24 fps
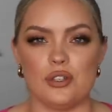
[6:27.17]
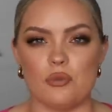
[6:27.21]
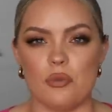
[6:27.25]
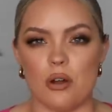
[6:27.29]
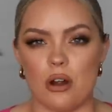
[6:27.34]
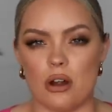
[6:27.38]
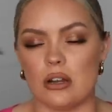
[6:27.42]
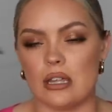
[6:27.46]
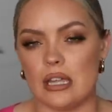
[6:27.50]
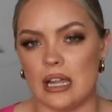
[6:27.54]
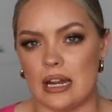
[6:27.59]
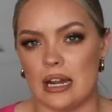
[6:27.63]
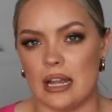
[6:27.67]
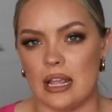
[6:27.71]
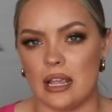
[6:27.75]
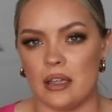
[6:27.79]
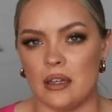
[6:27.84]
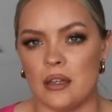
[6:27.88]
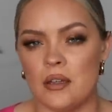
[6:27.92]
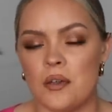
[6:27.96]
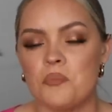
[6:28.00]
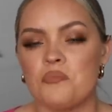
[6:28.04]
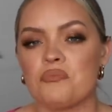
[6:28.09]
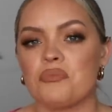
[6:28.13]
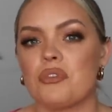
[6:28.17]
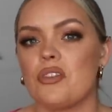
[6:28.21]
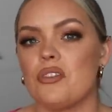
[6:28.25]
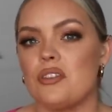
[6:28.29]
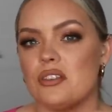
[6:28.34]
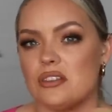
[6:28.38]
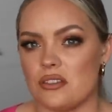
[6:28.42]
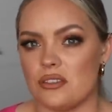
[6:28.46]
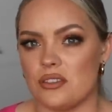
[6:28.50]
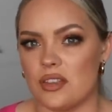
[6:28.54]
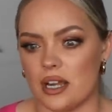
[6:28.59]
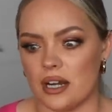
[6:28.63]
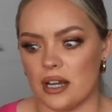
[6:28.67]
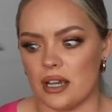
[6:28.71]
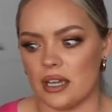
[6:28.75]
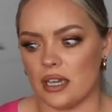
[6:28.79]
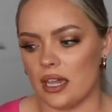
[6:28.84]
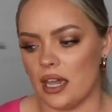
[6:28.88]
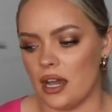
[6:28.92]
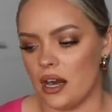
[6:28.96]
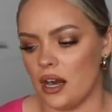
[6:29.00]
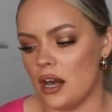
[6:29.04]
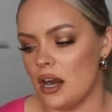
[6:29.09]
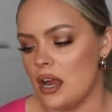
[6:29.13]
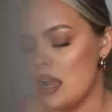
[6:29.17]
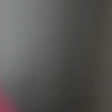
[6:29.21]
you are getting the synthetic hair.